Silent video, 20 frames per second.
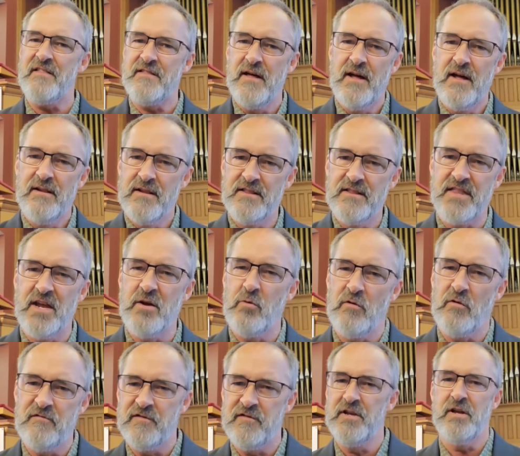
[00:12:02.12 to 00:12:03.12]
that they were
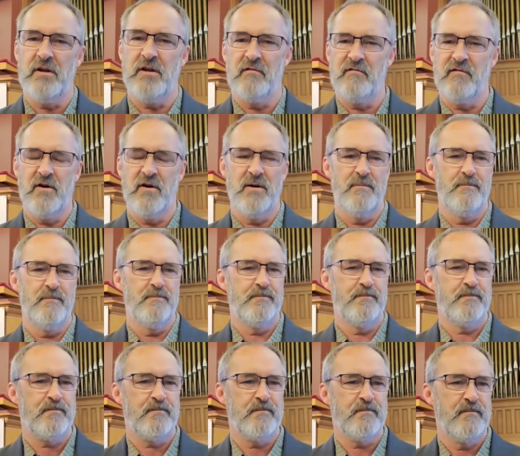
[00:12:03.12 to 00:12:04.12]
fleeing from.
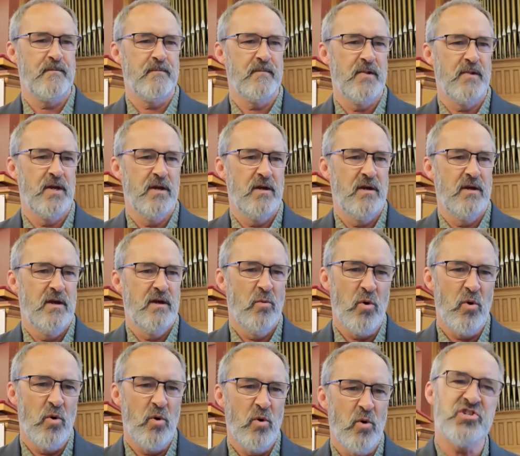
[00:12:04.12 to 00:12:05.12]

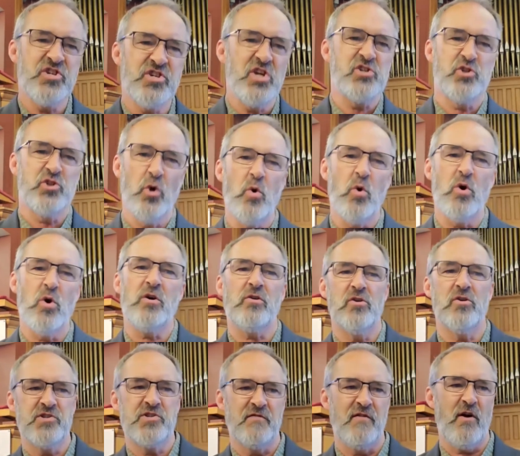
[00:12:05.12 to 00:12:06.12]
Where essential workers
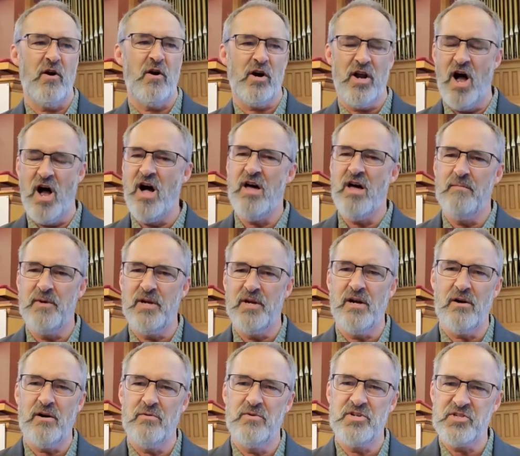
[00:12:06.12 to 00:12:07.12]
of our economy are
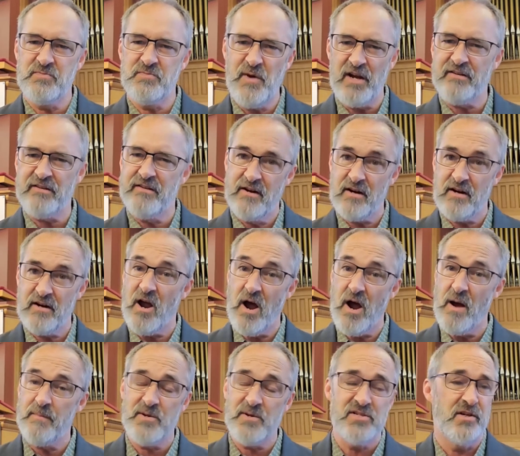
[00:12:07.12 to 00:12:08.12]
respected and
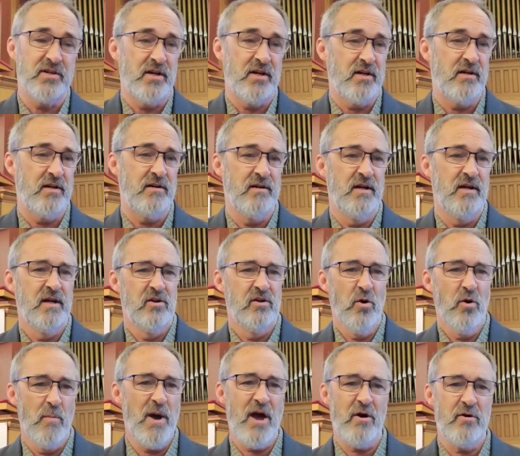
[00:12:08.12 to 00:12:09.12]
compensated, no
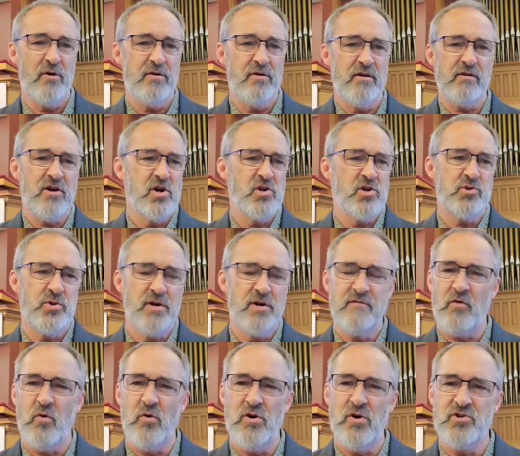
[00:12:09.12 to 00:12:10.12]
matter their country of
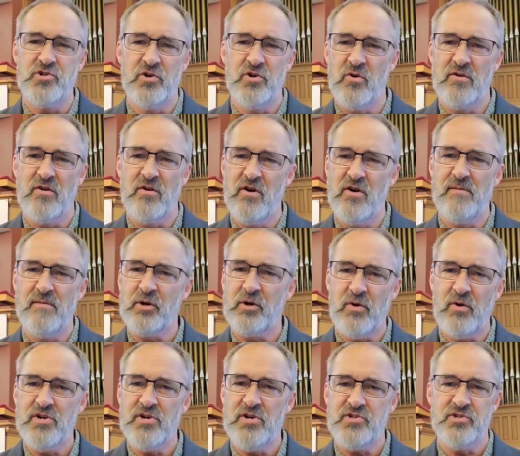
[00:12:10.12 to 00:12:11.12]
origin or their
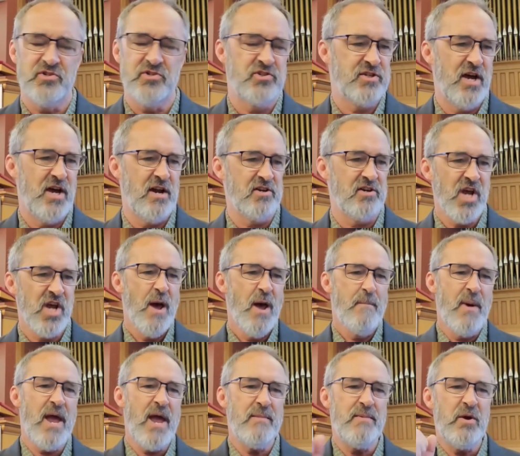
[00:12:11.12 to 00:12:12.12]
immigration status.
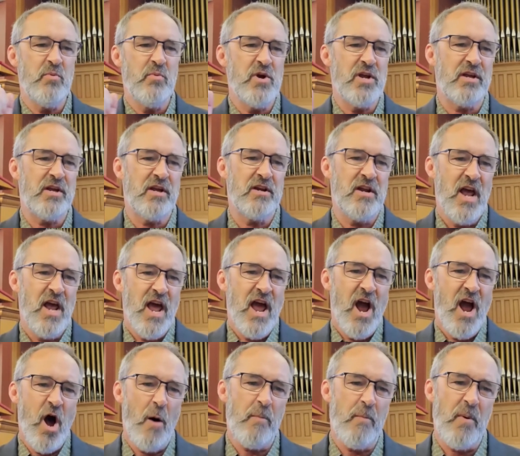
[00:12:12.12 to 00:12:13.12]
Maybe we can
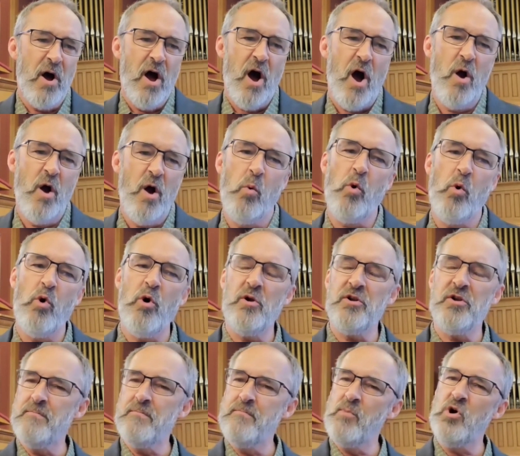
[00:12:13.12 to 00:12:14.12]
help a world
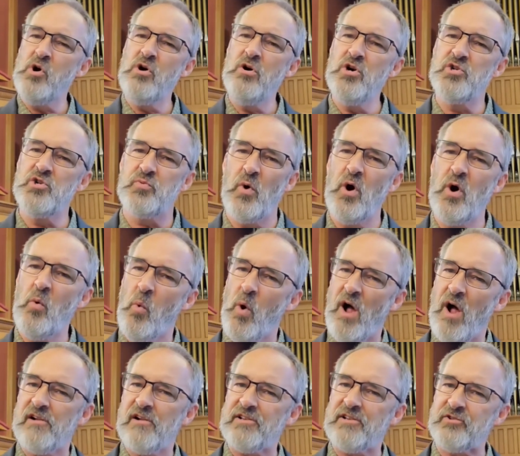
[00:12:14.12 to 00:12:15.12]
emerge where
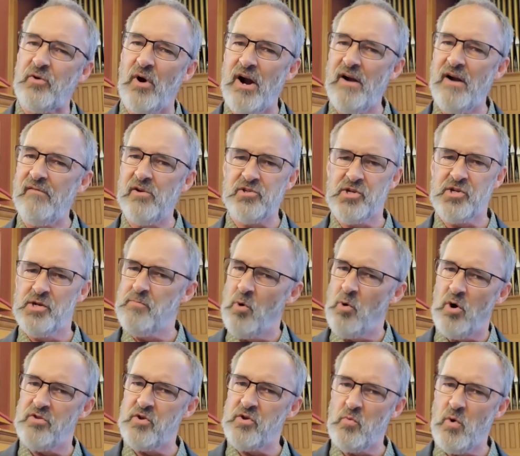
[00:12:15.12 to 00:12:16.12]
wealth travels in more
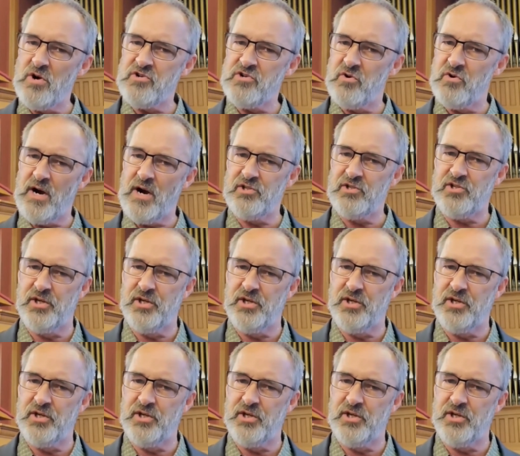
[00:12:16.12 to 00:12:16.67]
than one direction,